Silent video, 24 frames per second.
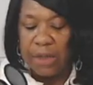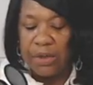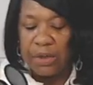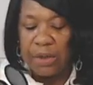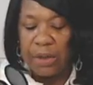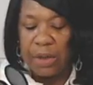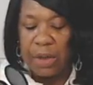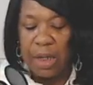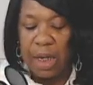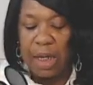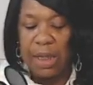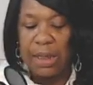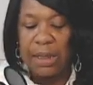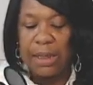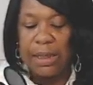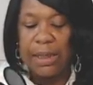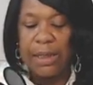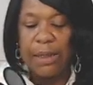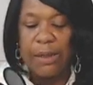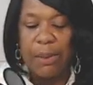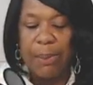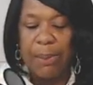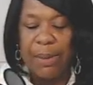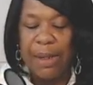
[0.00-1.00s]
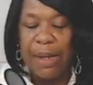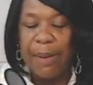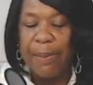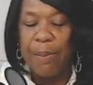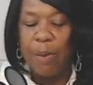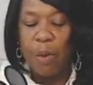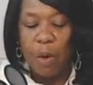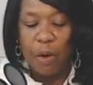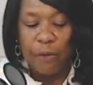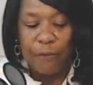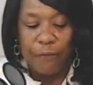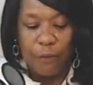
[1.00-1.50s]
a little bit
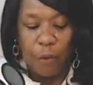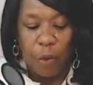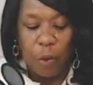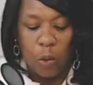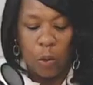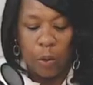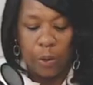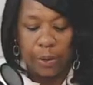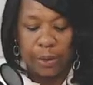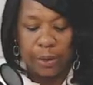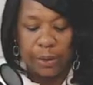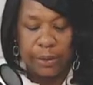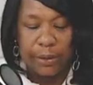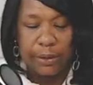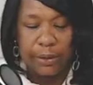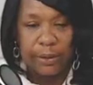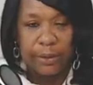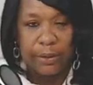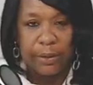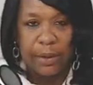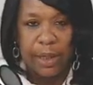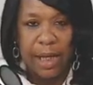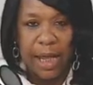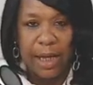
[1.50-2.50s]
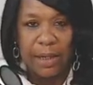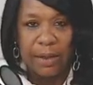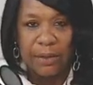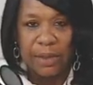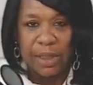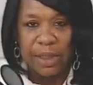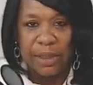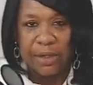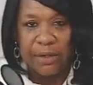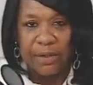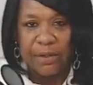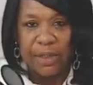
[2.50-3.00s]
more forward. I don't think
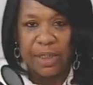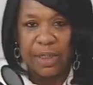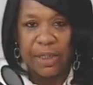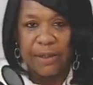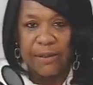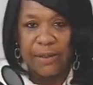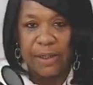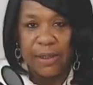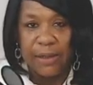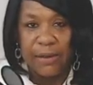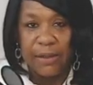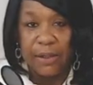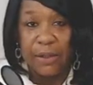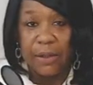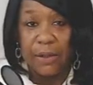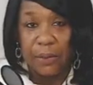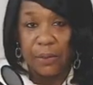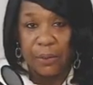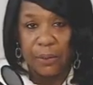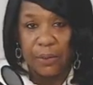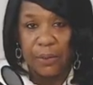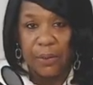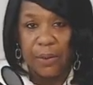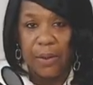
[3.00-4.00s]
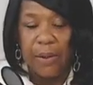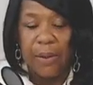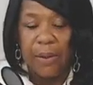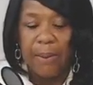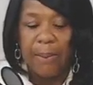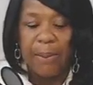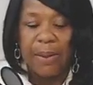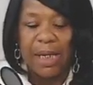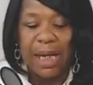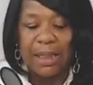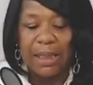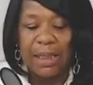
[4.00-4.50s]
there's anything new.
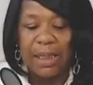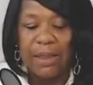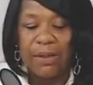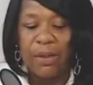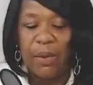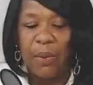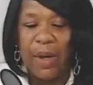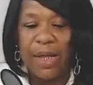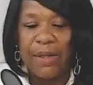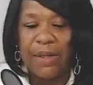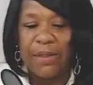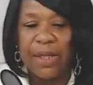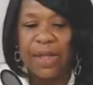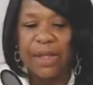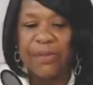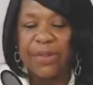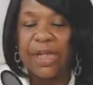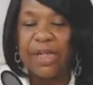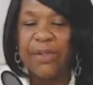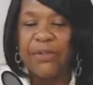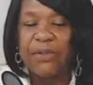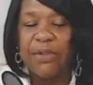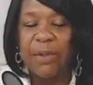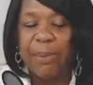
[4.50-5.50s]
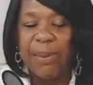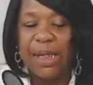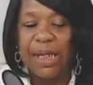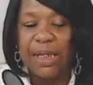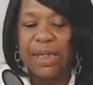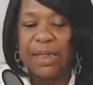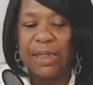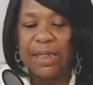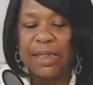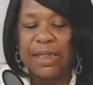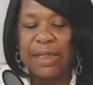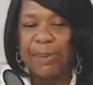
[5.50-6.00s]
But I think the way that things are being
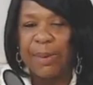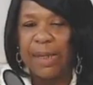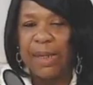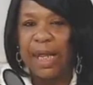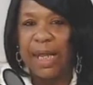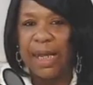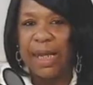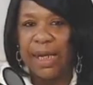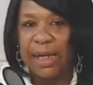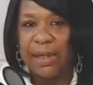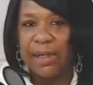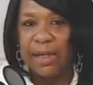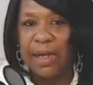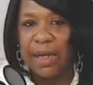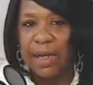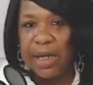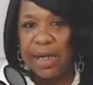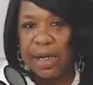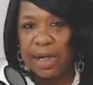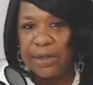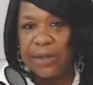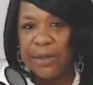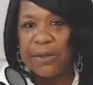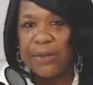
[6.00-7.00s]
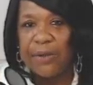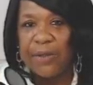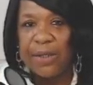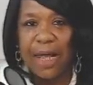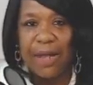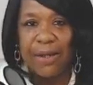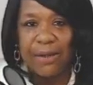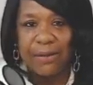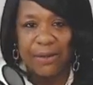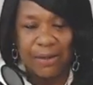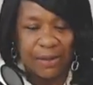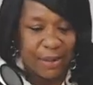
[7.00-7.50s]
displayed in
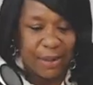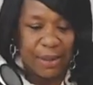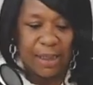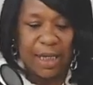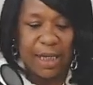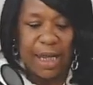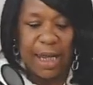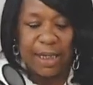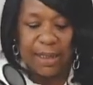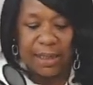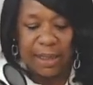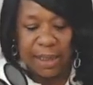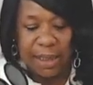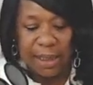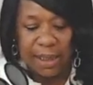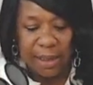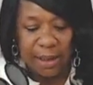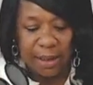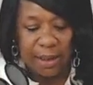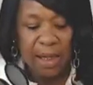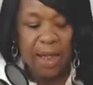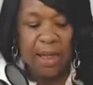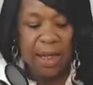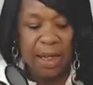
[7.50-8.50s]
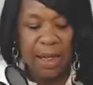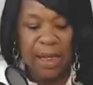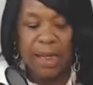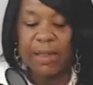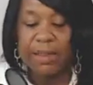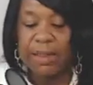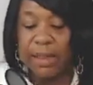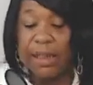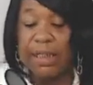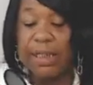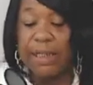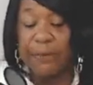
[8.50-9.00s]
2019 is
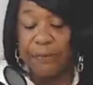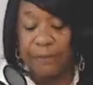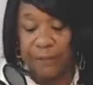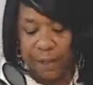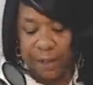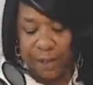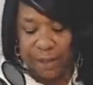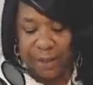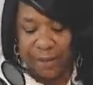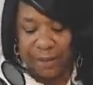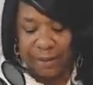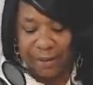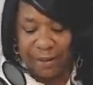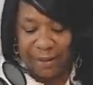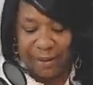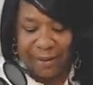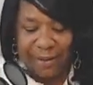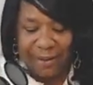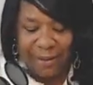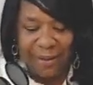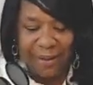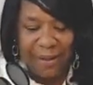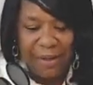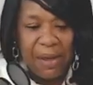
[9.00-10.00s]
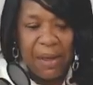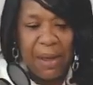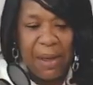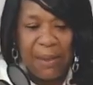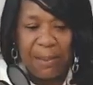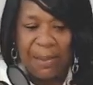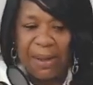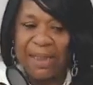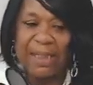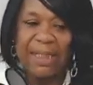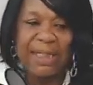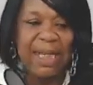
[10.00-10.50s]
different.
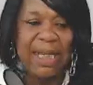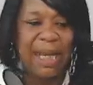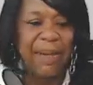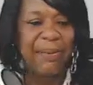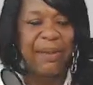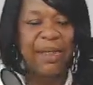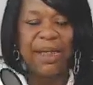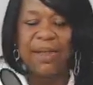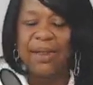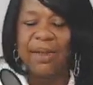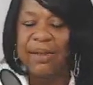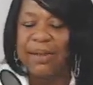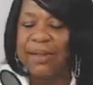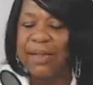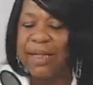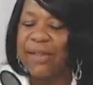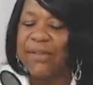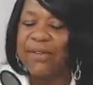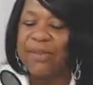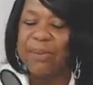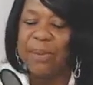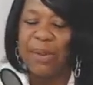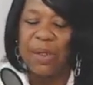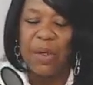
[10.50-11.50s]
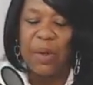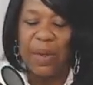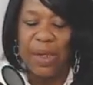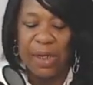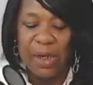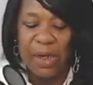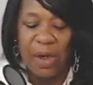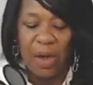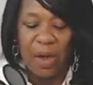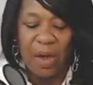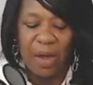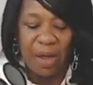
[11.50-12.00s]
But the same things has been going
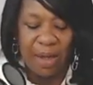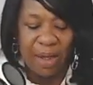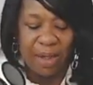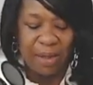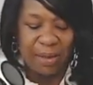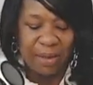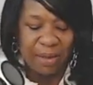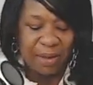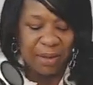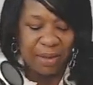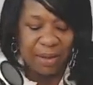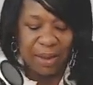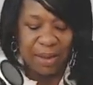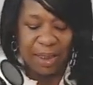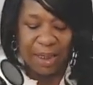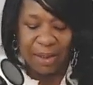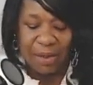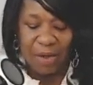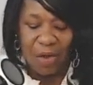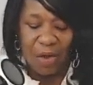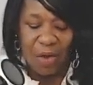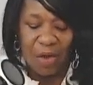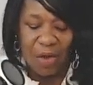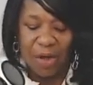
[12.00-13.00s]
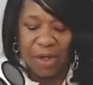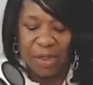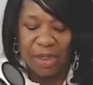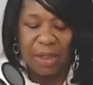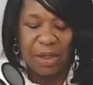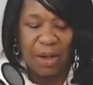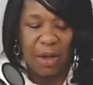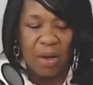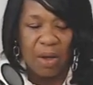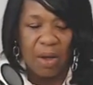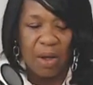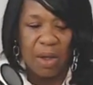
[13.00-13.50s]
on and on and
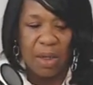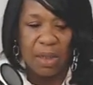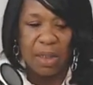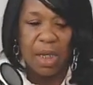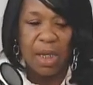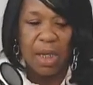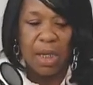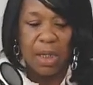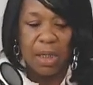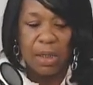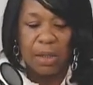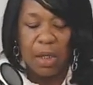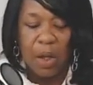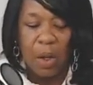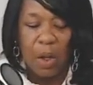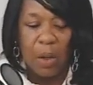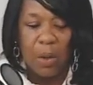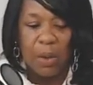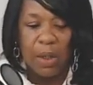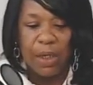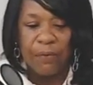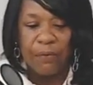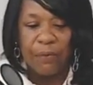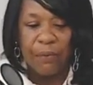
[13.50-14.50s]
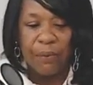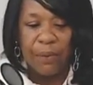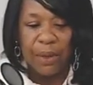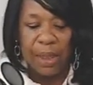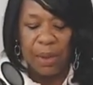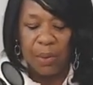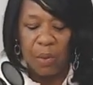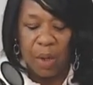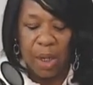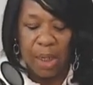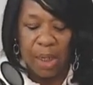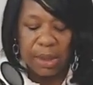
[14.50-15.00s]
on. So if we
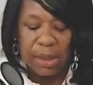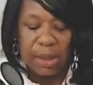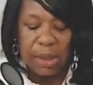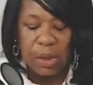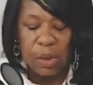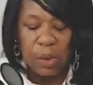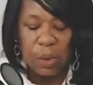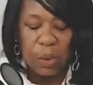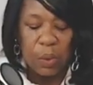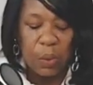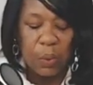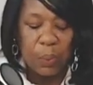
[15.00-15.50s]
want to